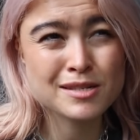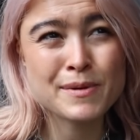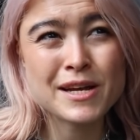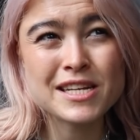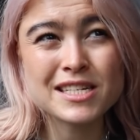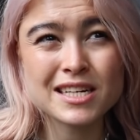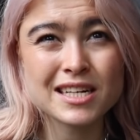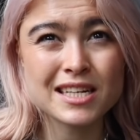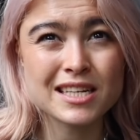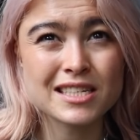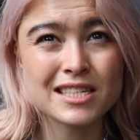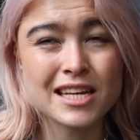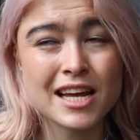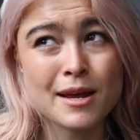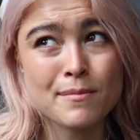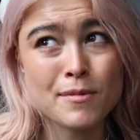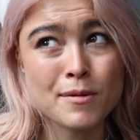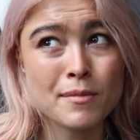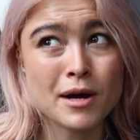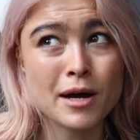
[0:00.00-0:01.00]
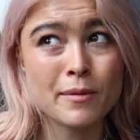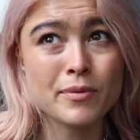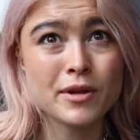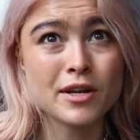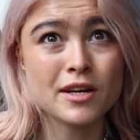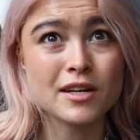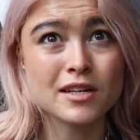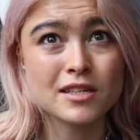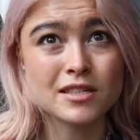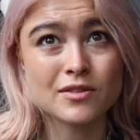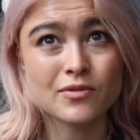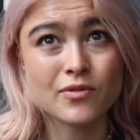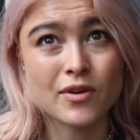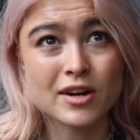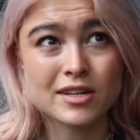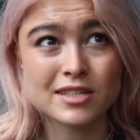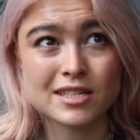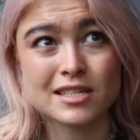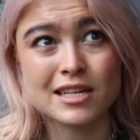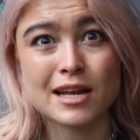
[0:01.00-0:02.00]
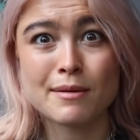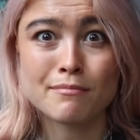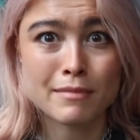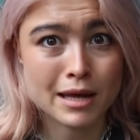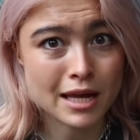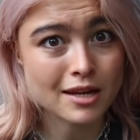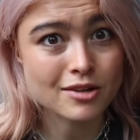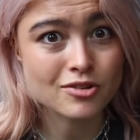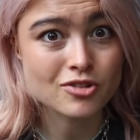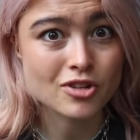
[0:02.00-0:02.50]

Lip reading: It's basically the same, in my opinion, as where it says like make